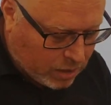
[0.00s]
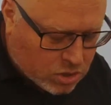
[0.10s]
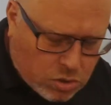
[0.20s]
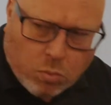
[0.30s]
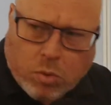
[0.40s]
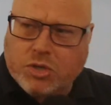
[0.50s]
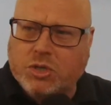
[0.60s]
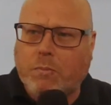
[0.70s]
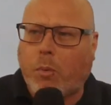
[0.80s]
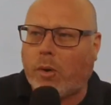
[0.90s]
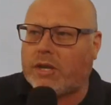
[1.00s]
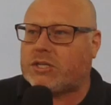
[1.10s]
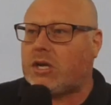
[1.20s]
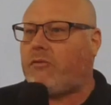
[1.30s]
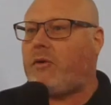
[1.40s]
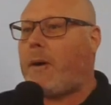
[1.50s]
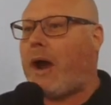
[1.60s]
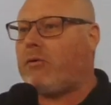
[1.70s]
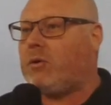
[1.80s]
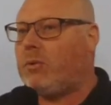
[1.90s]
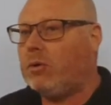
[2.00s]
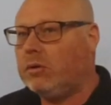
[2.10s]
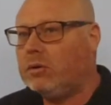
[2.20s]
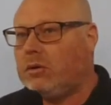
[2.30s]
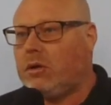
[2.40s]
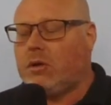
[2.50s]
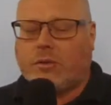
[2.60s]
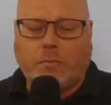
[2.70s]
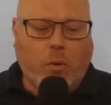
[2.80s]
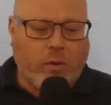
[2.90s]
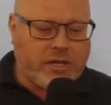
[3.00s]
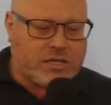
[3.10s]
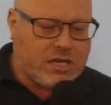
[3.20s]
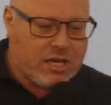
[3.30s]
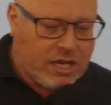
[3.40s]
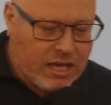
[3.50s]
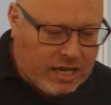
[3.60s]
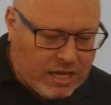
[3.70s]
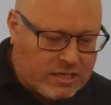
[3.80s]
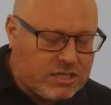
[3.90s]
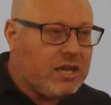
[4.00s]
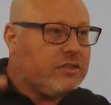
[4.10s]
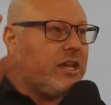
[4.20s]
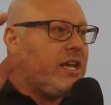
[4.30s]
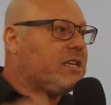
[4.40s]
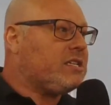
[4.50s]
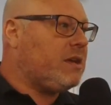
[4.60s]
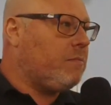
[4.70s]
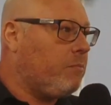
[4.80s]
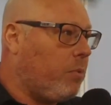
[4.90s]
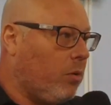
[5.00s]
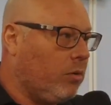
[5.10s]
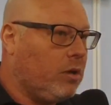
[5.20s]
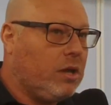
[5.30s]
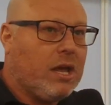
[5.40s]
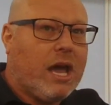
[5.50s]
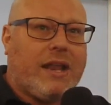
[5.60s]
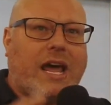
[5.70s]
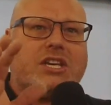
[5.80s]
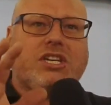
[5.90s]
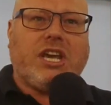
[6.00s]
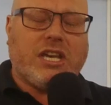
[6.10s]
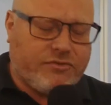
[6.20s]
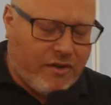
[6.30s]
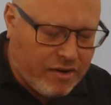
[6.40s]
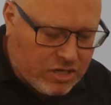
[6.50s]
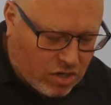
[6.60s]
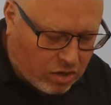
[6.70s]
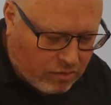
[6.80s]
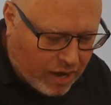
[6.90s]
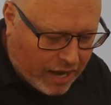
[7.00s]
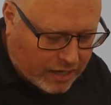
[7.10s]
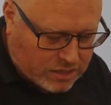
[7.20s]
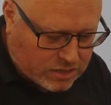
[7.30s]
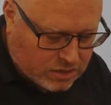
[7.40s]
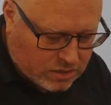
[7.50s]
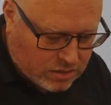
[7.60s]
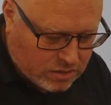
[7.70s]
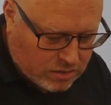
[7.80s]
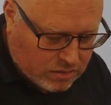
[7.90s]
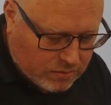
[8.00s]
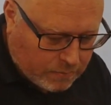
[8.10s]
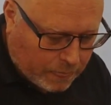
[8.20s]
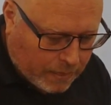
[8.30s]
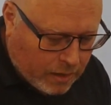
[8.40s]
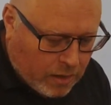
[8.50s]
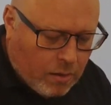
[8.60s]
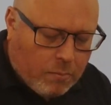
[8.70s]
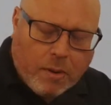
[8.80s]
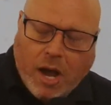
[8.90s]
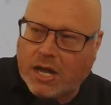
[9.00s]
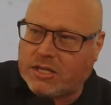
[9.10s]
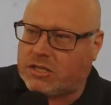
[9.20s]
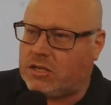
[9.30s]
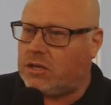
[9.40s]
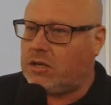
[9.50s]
So what's the point of a parable? The point is that it's simple, and actually it's very direct. But